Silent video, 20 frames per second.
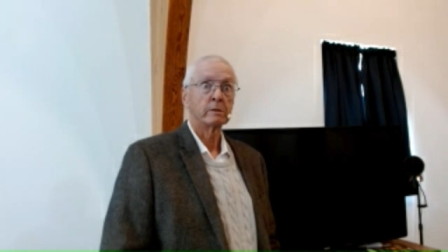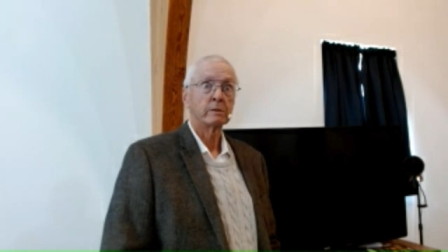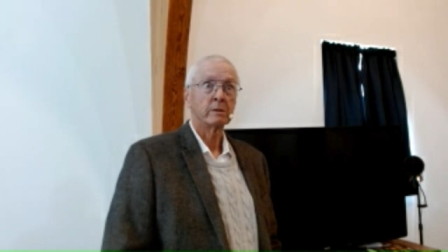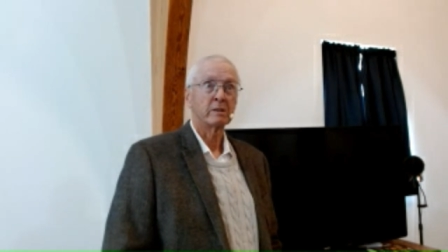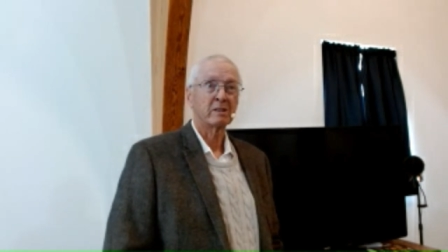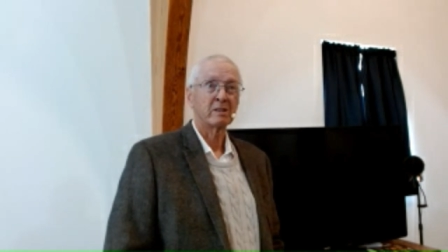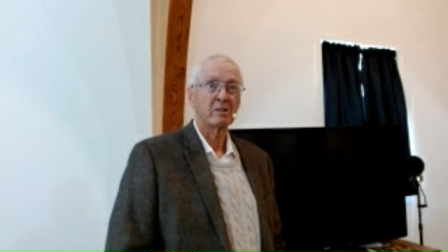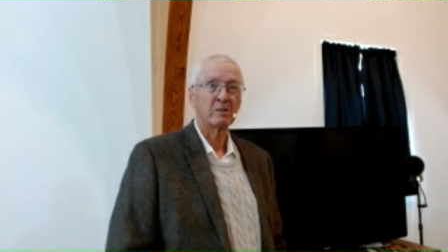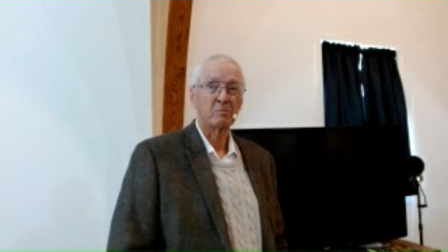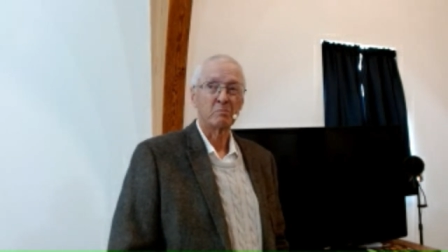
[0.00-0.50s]
A
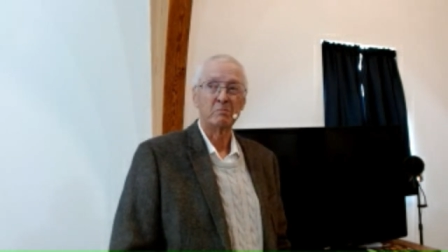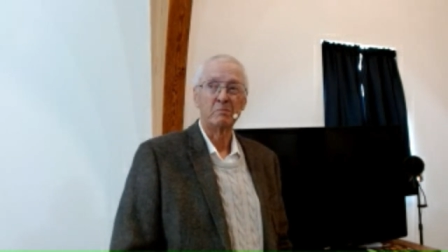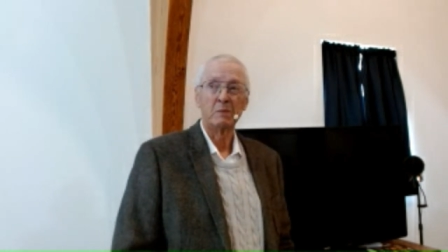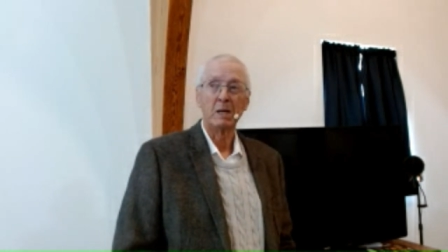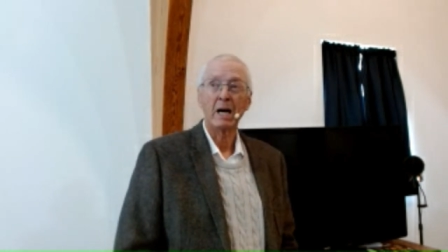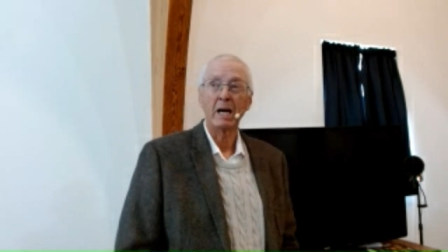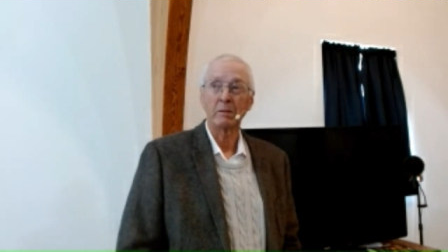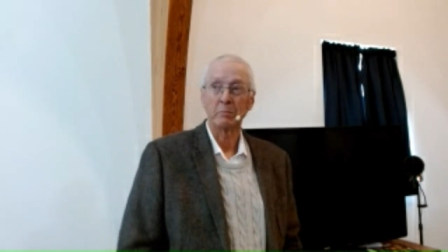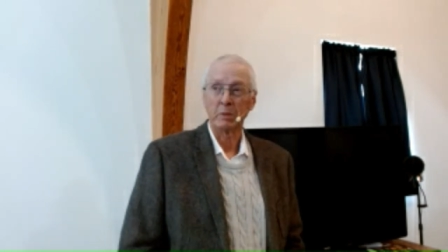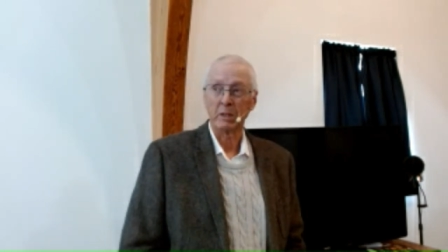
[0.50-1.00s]
little
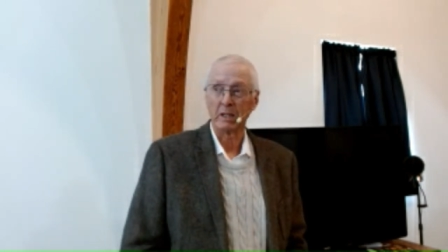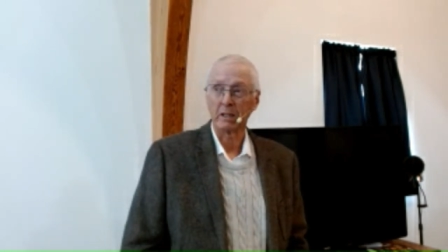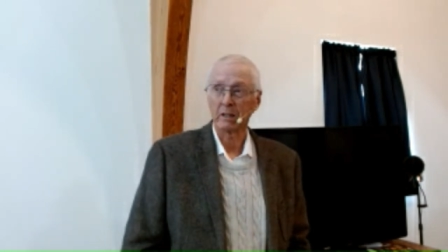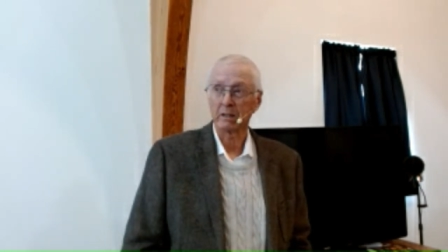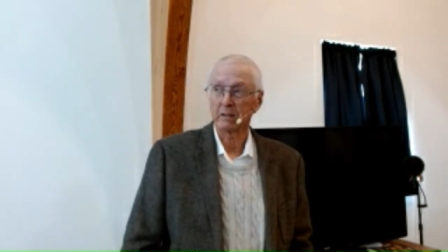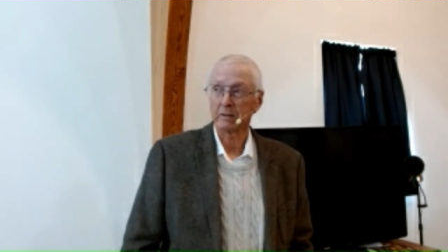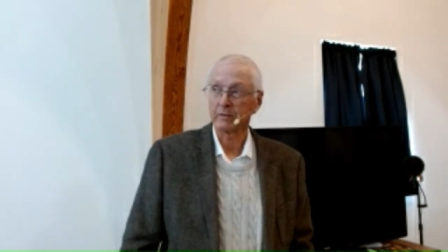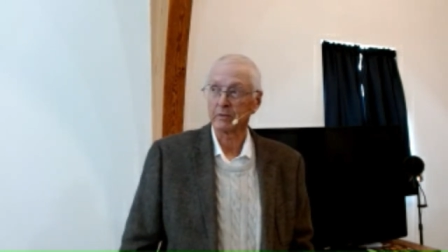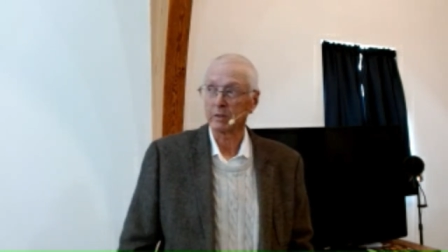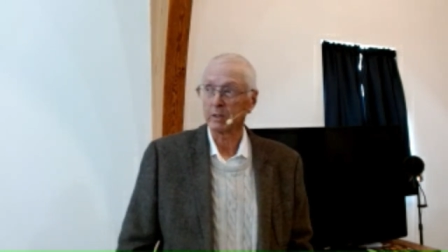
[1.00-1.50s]
mind
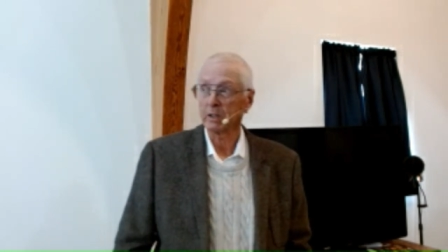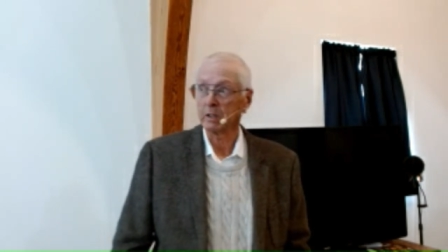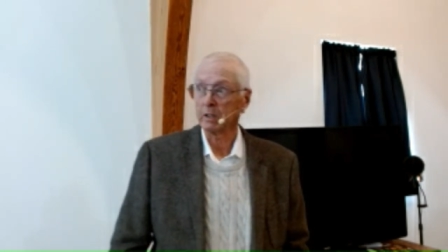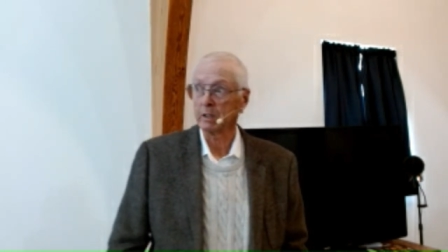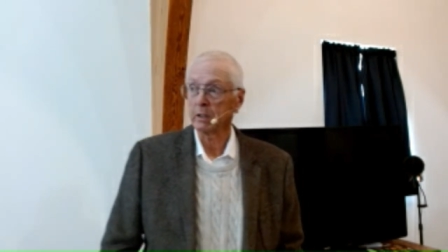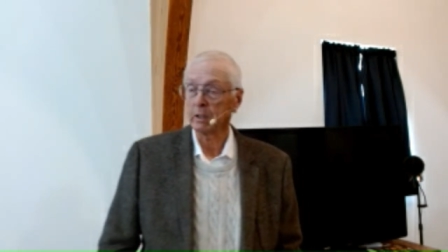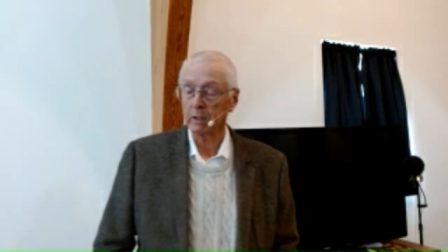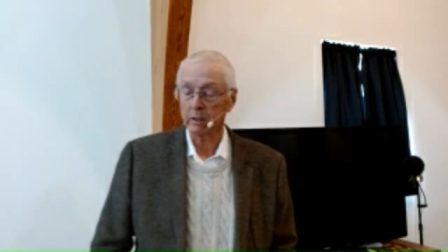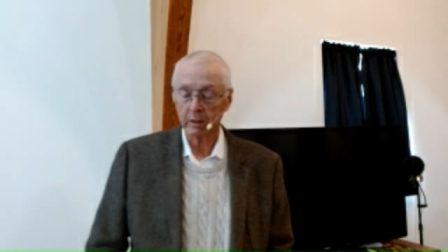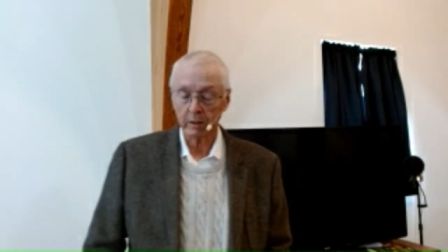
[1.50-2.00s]
boggling for a kid,
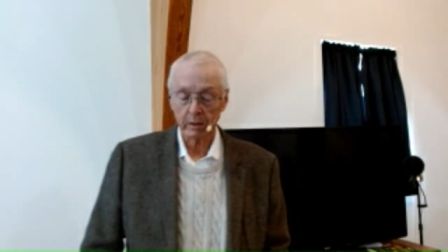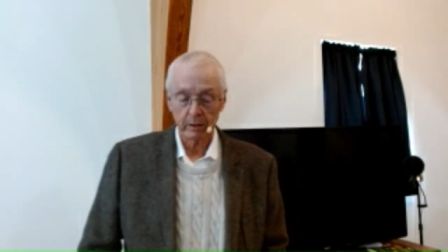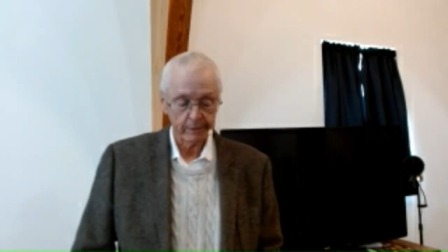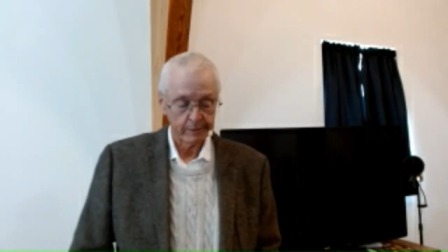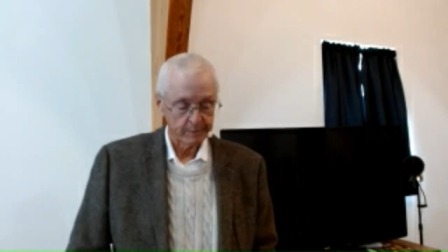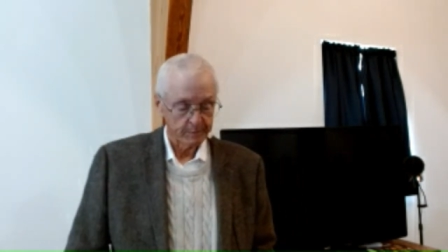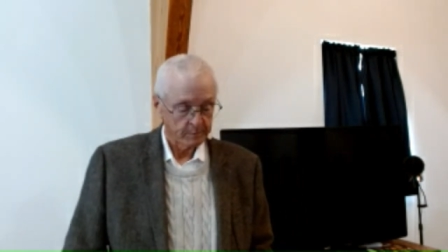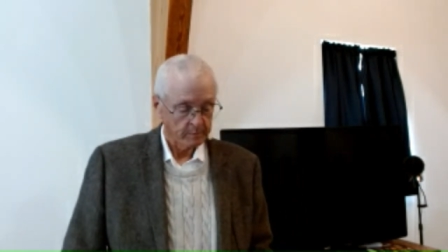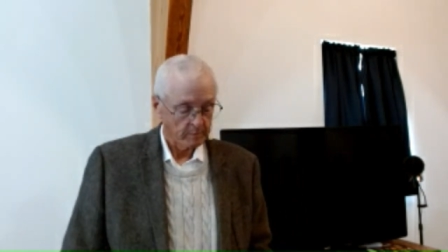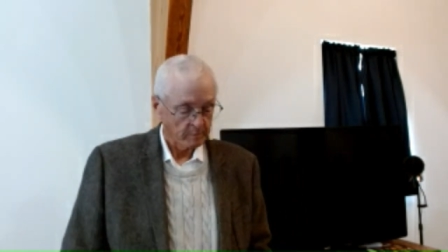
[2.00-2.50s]
I think.